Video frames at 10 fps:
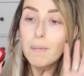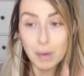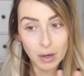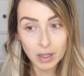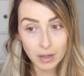
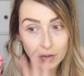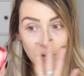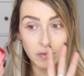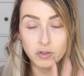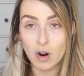but if you
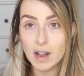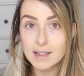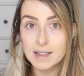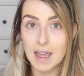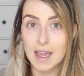have dry
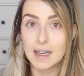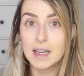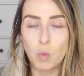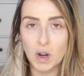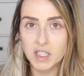skin,
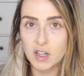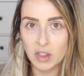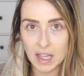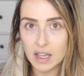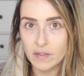what do you
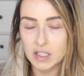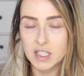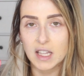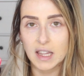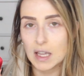think of it?
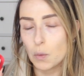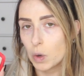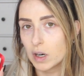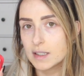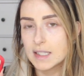Do you think it
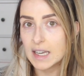works?